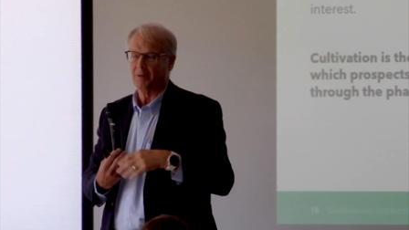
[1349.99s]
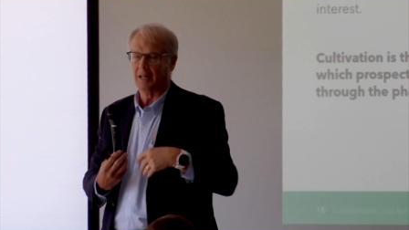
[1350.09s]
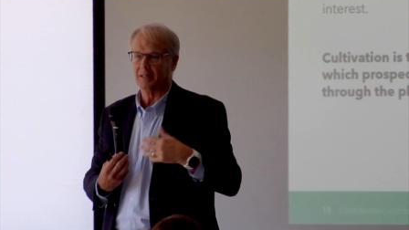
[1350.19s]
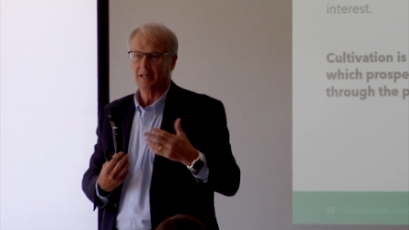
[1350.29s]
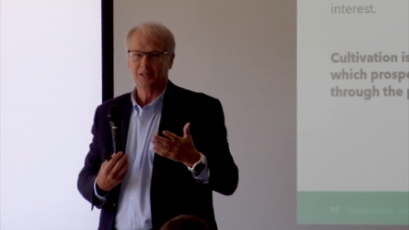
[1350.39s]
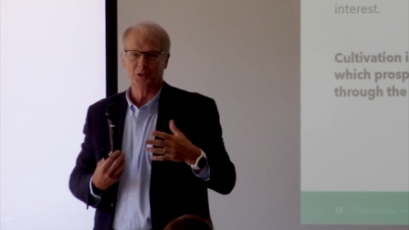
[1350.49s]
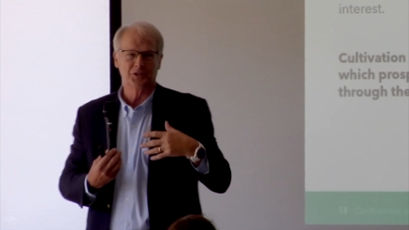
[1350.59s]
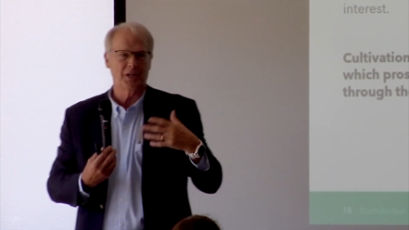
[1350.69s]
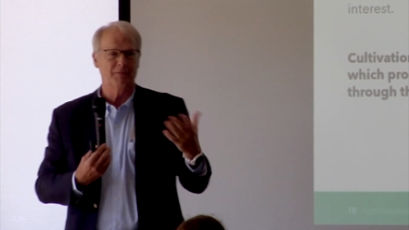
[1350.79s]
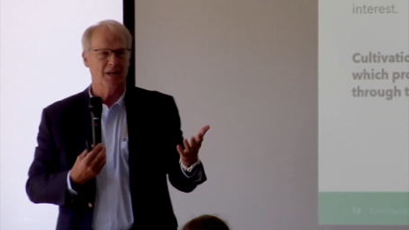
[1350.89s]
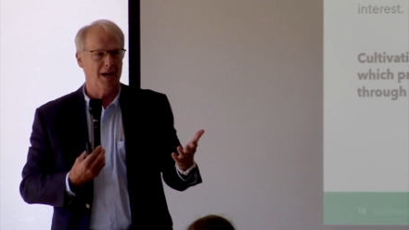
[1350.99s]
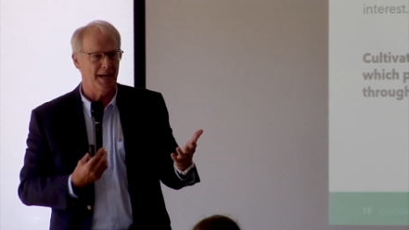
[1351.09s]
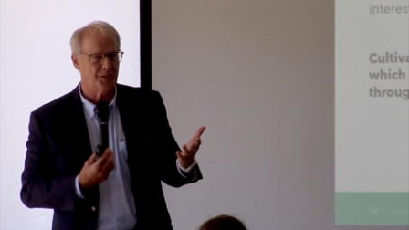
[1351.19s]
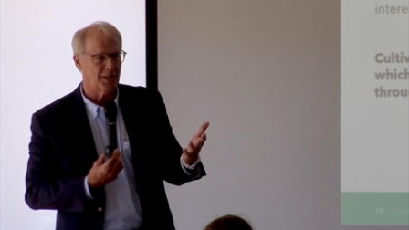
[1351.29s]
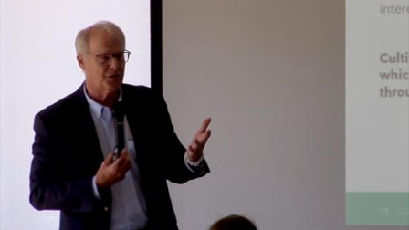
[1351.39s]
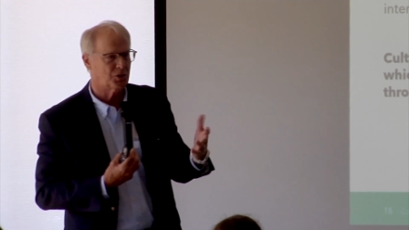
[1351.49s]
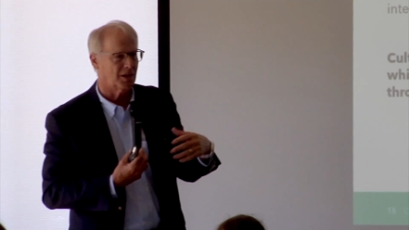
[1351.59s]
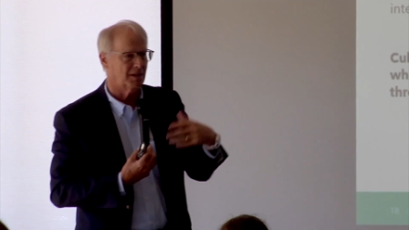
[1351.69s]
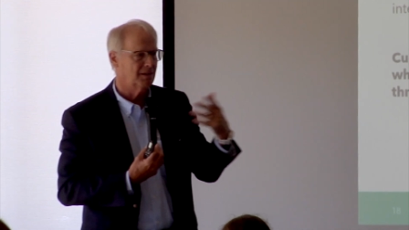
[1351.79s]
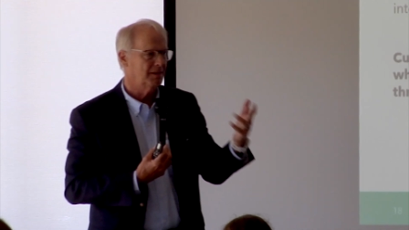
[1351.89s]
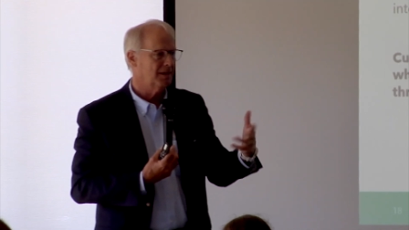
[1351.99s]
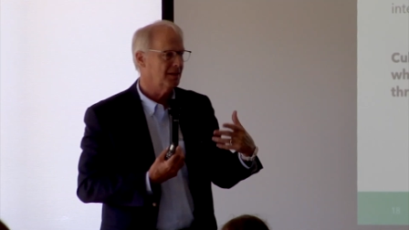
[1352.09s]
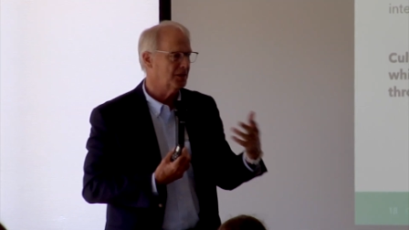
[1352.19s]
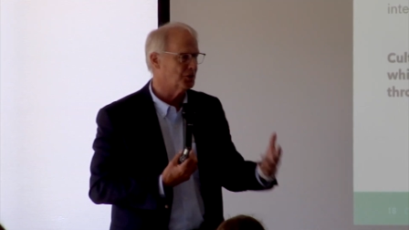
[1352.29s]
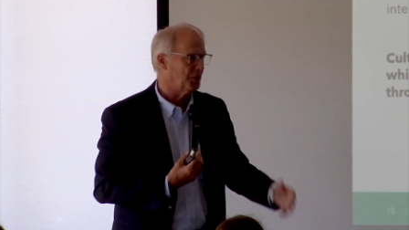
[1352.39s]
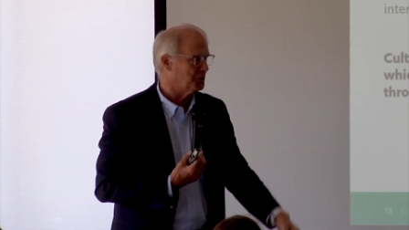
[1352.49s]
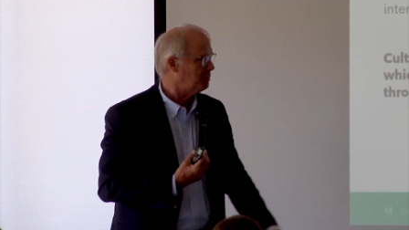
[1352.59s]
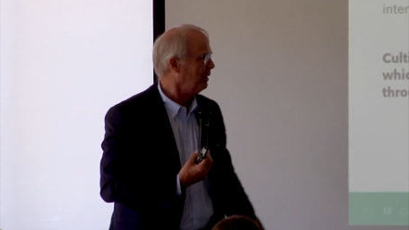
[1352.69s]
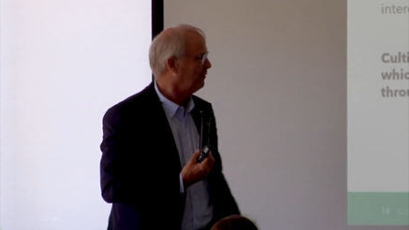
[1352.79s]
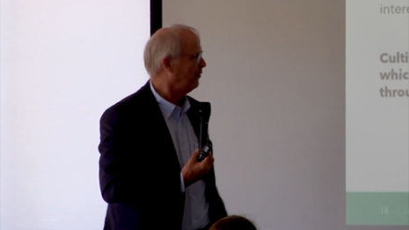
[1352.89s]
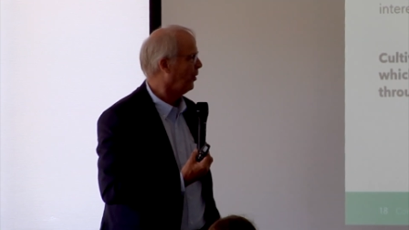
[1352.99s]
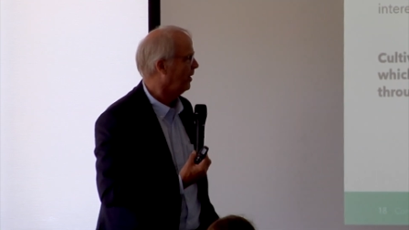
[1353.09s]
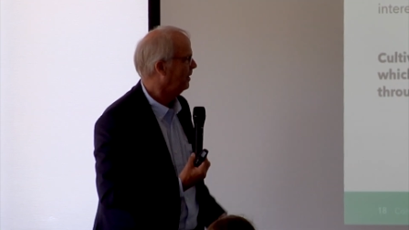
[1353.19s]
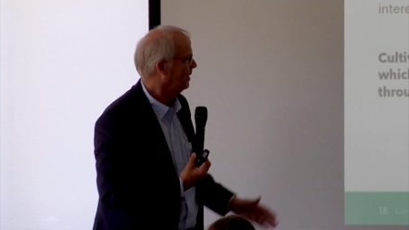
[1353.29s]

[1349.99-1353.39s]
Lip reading: And so the 7 I's, that's consultant speak for